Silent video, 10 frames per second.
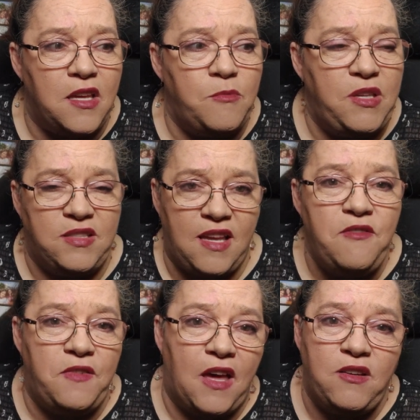because I
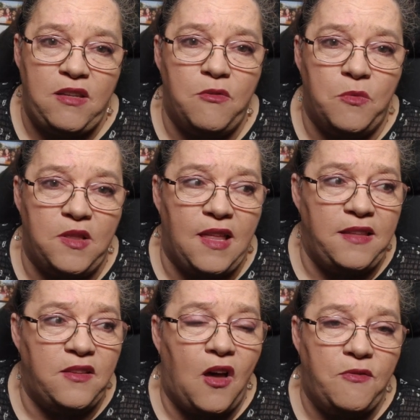found even with
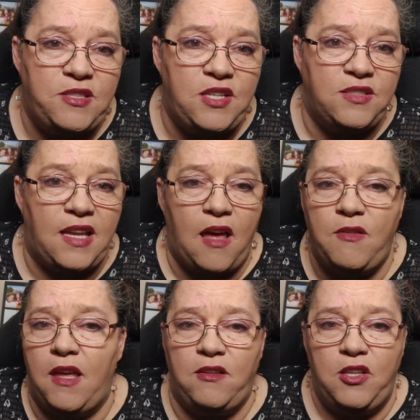like the office chairs I had
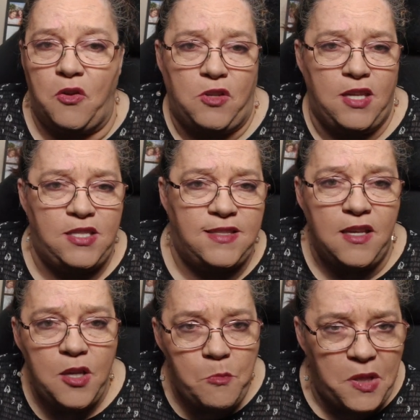that had
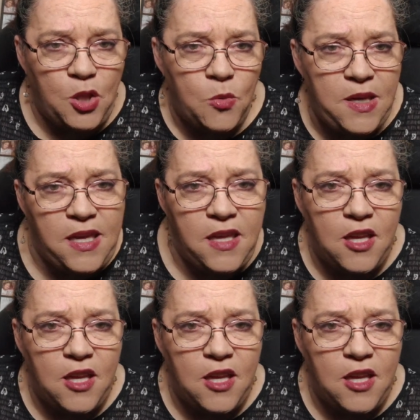nice pillowy,